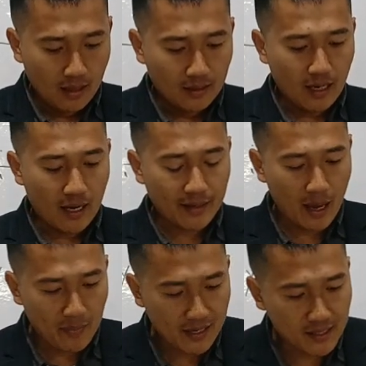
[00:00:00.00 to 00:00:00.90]
The
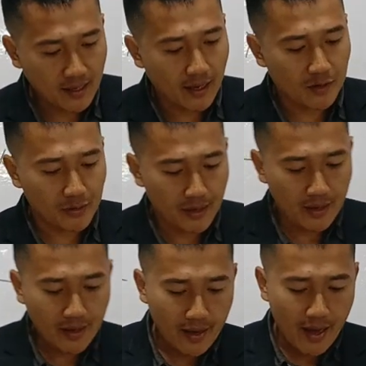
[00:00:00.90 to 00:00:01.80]
cabinet
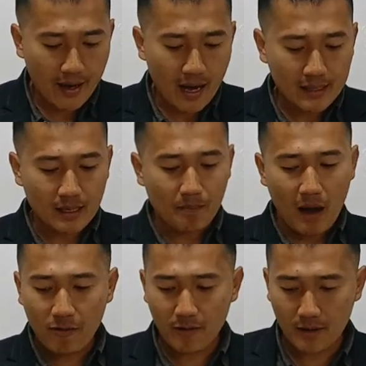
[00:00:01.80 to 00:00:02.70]
secretary acts as a
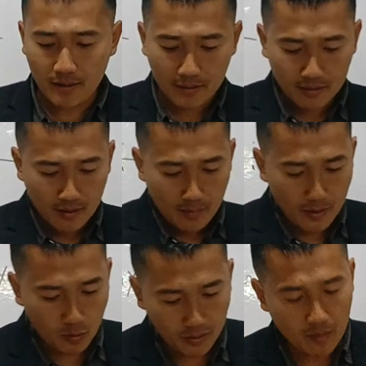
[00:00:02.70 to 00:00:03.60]
buffer
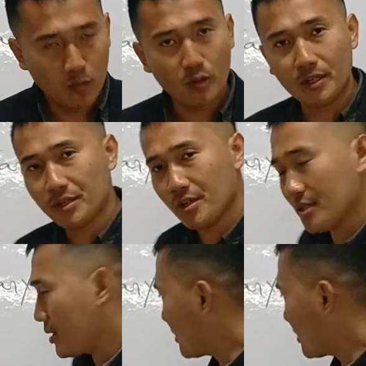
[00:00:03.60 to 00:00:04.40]
between the politicians and the